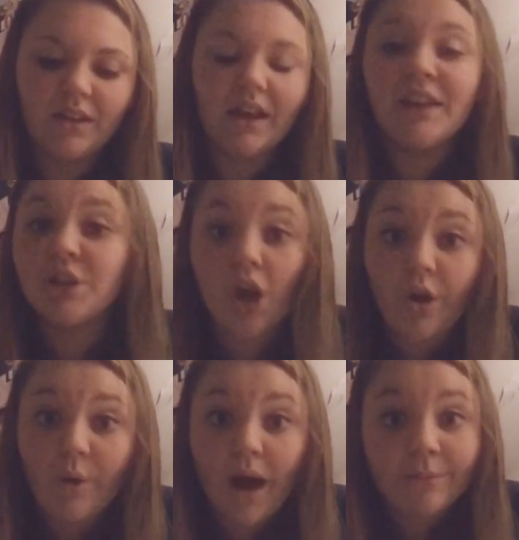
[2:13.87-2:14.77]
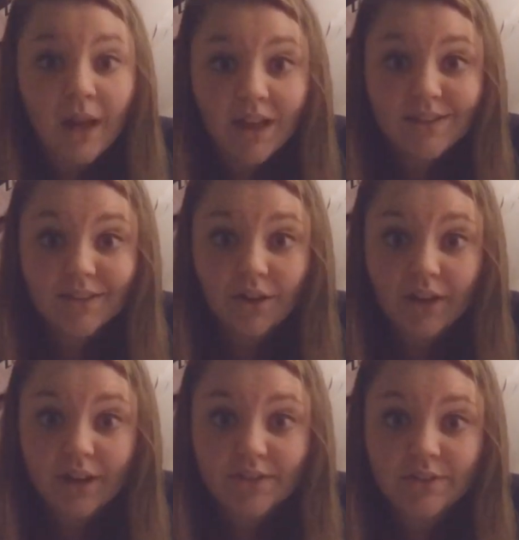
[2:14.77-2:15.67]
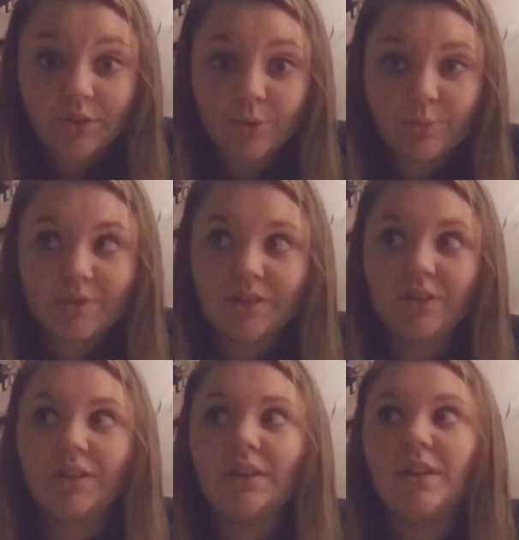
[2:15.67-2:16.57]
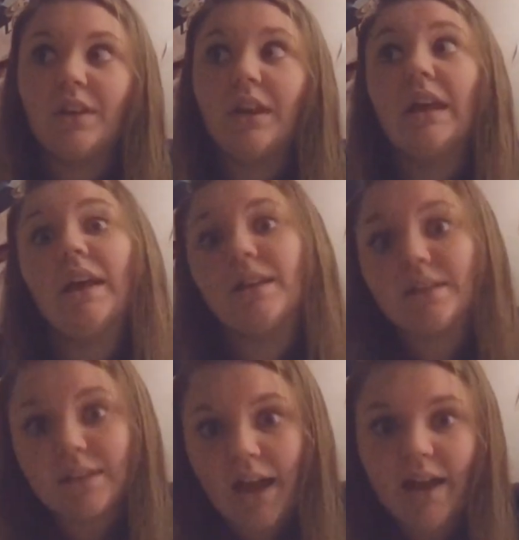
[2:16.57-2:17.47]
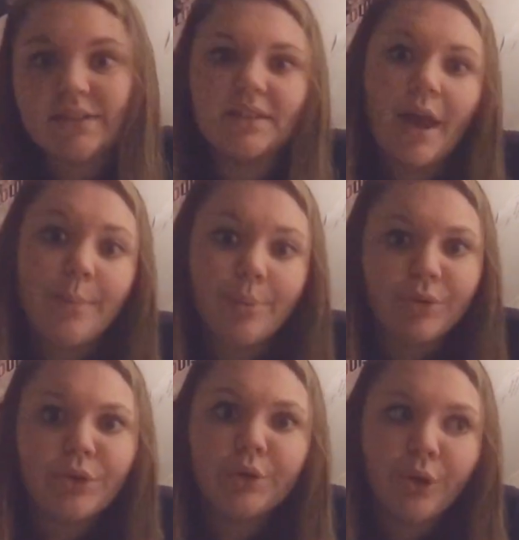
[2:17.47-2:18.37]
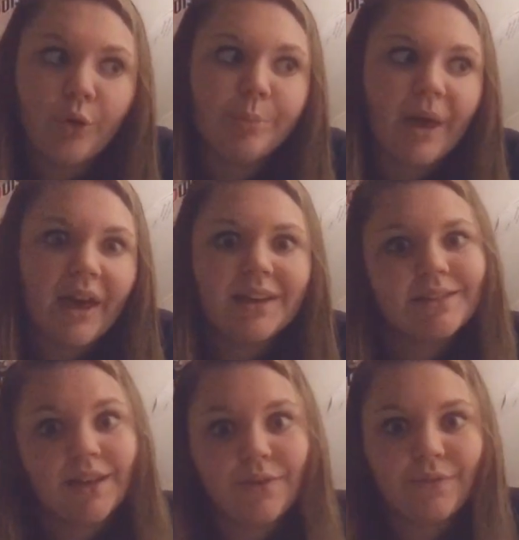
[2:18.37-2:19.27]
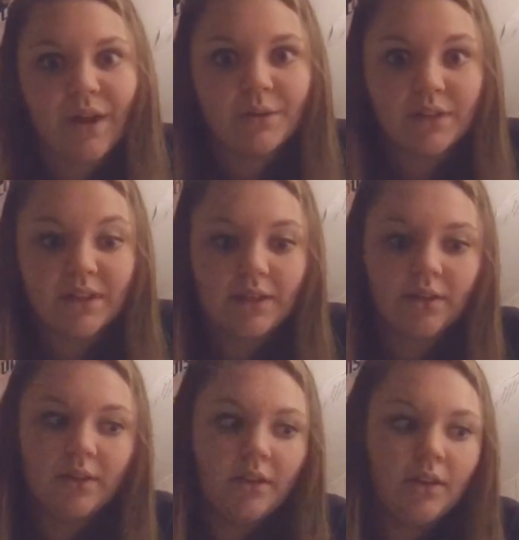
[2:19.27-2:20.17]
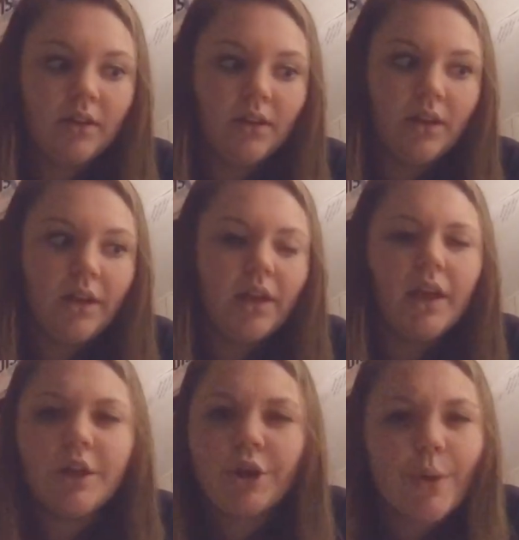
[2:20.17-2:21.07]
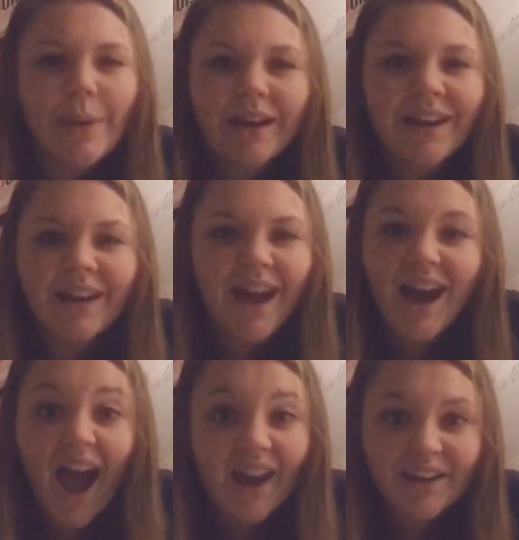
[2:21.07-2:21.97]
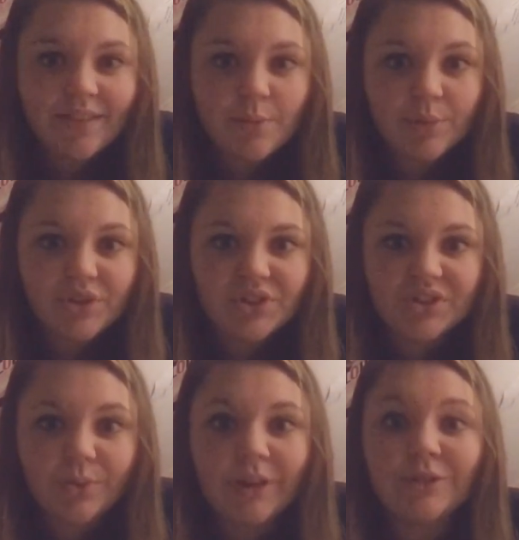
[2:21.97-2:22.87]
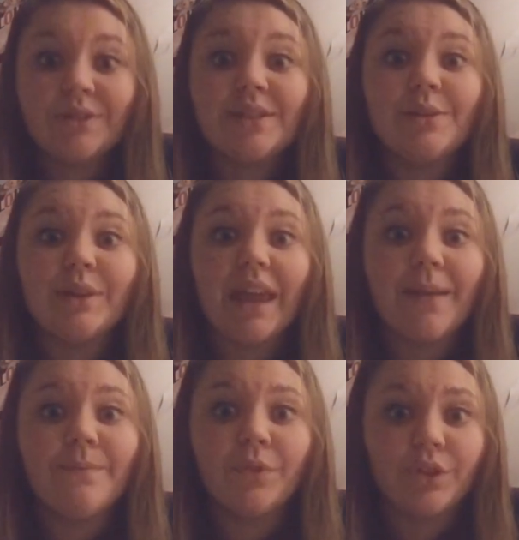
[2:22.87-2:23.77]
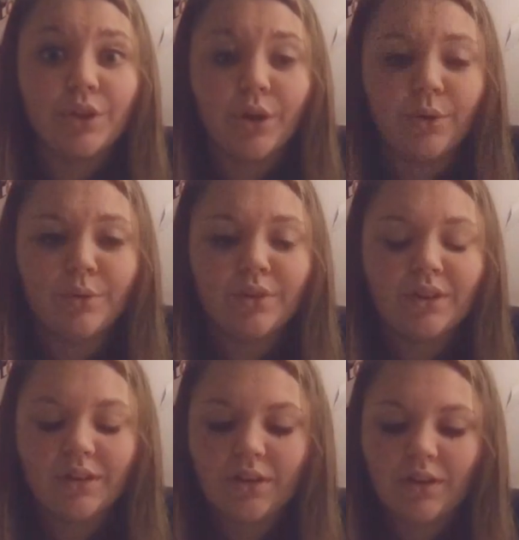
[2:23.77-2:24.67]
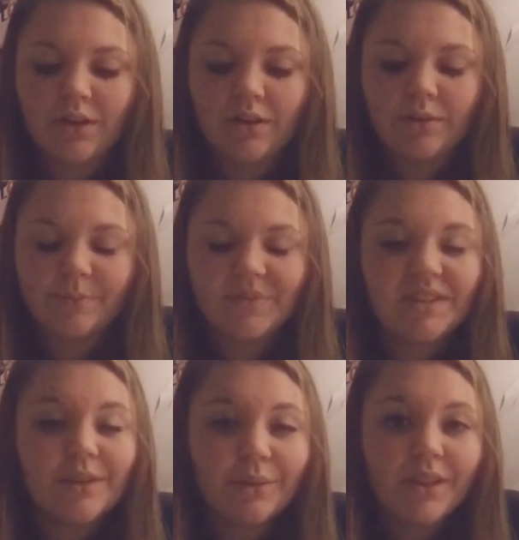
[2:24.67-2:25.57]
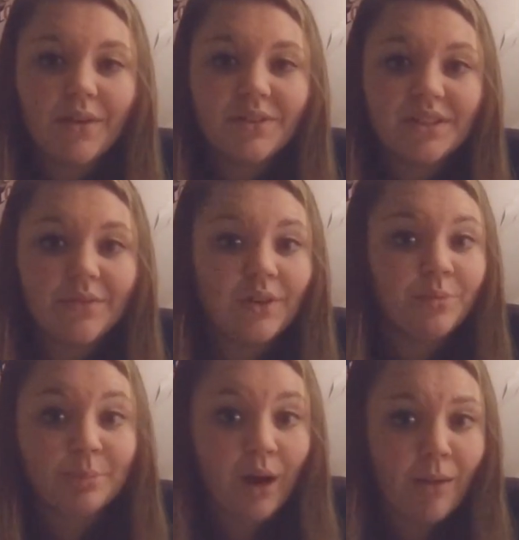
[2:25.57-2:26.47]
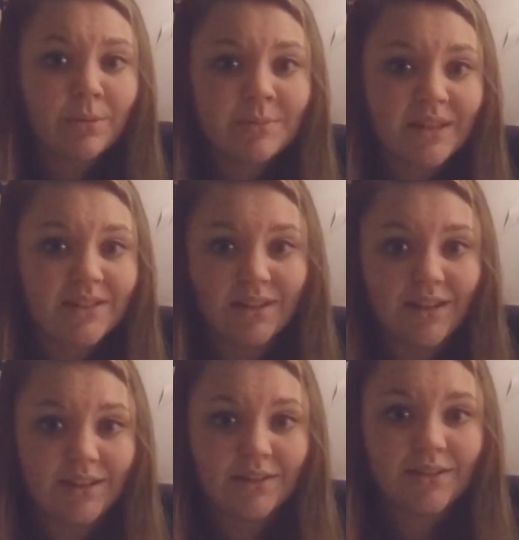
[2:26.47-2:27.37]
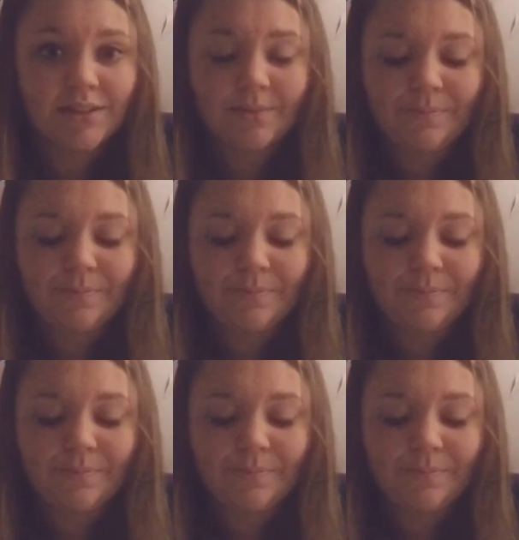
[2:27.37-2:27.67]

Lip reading: And no, I'm not sorry I snooped. And yes, I put the note back as I found it. And no, I didn't hide in the bushes to wait to see who came for the note. Secret lovers have enough problems as it is.